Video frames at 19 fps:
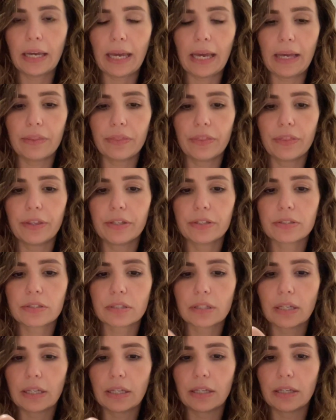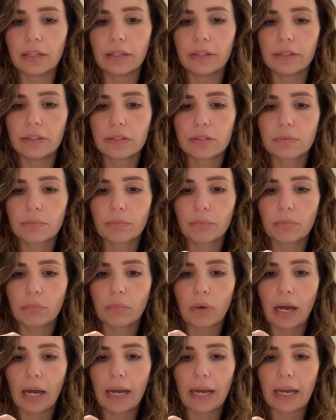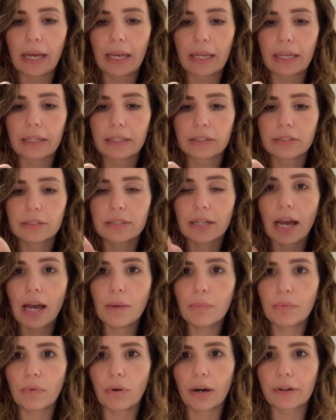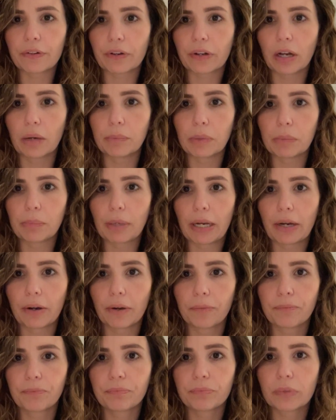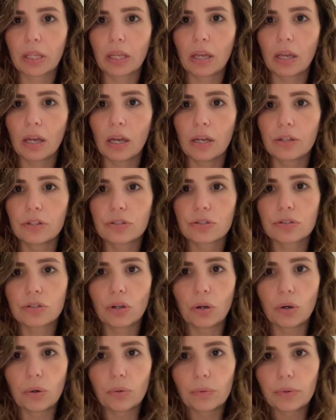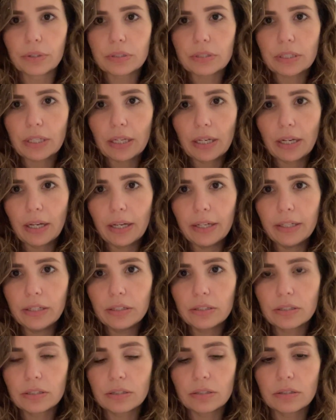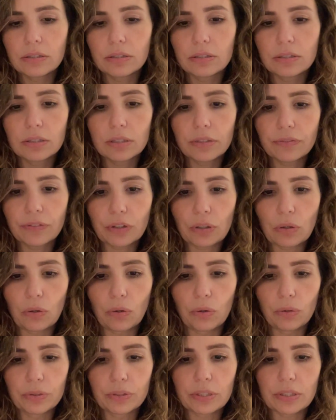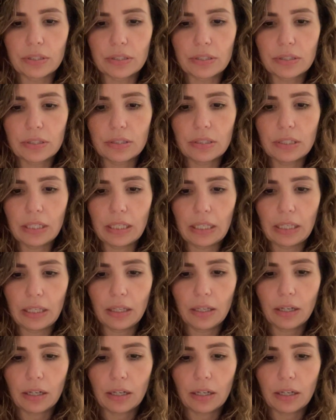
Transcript: And this is my tap water gummy bear. So it's kind of difficult to see.